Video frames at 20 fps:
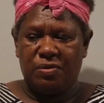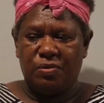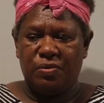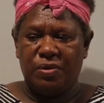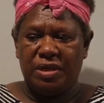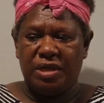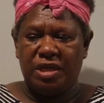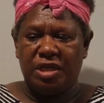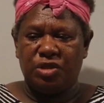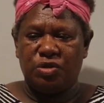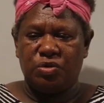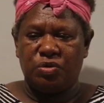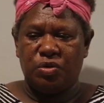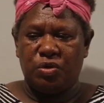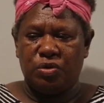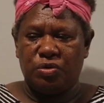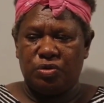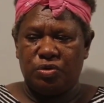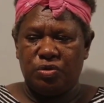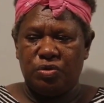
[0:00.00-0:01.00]
we need
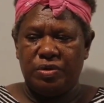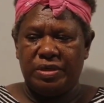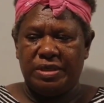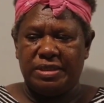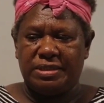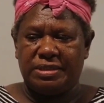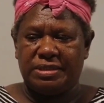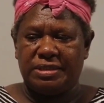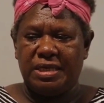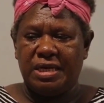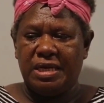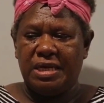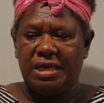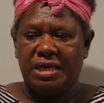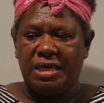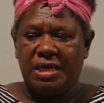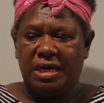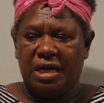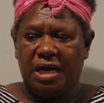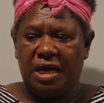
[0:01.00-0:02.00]
to know too is
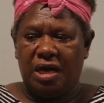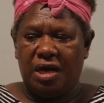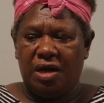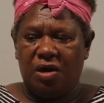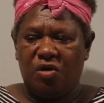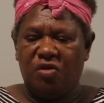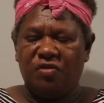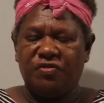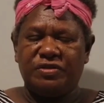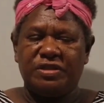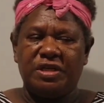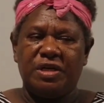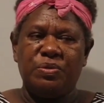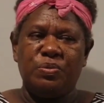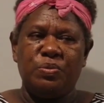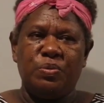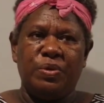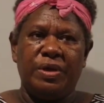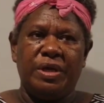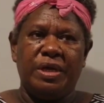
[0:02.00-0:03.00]

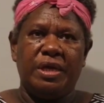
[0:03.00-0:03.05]
often